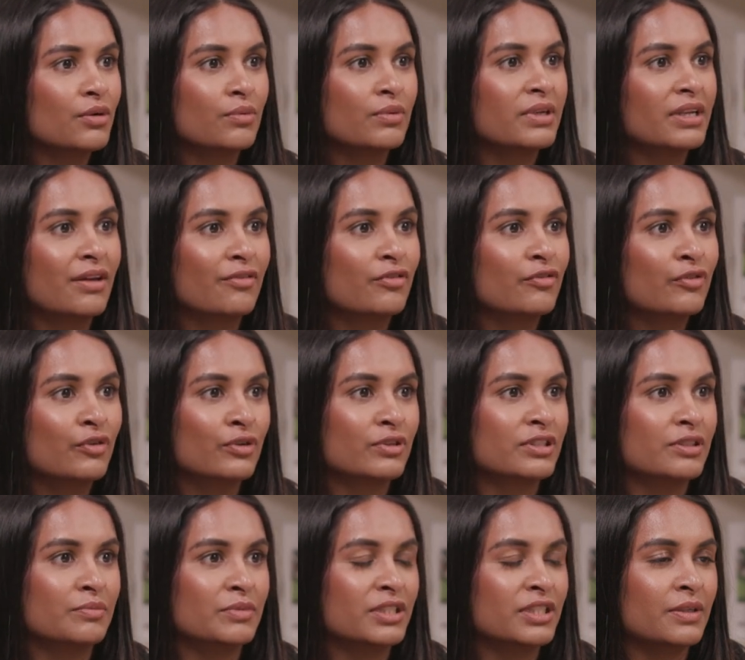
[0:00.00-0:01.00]
Would never
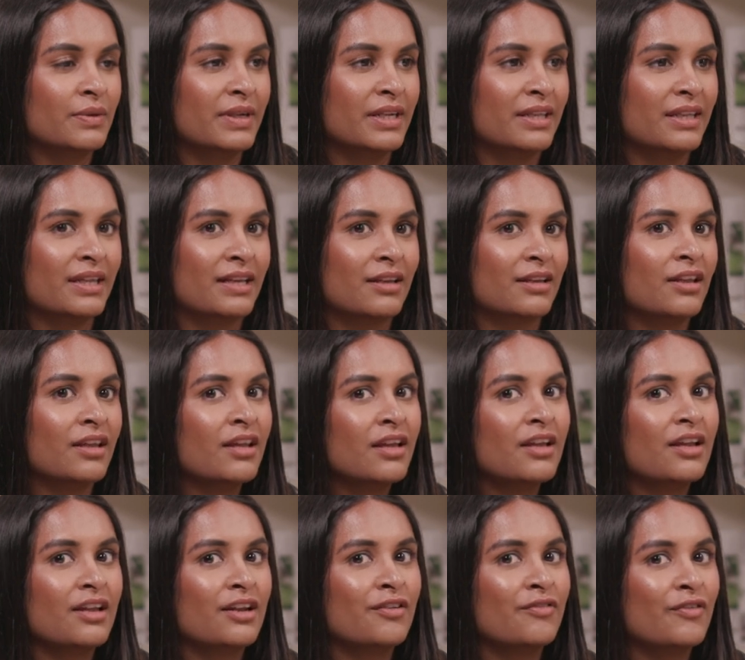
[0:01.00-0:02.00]
force him to do anything. And
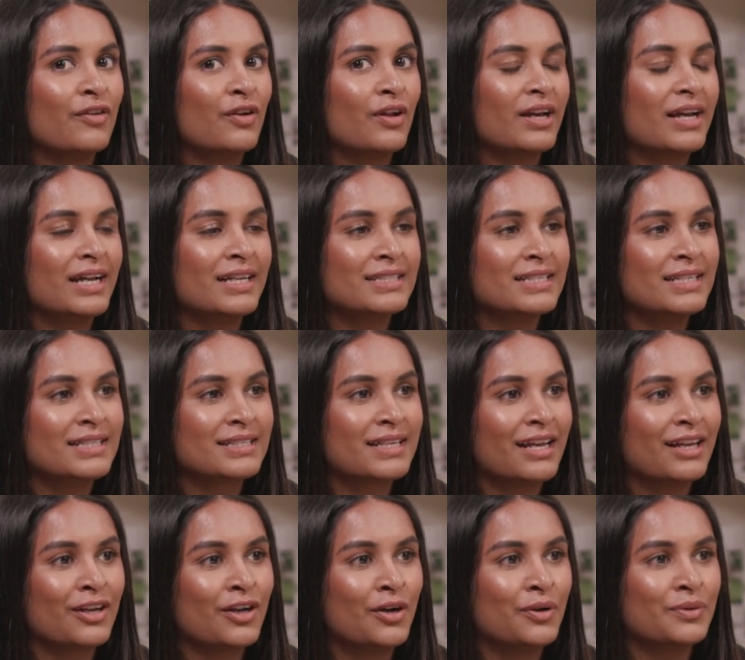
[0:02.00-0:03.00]
I feel like as he's getting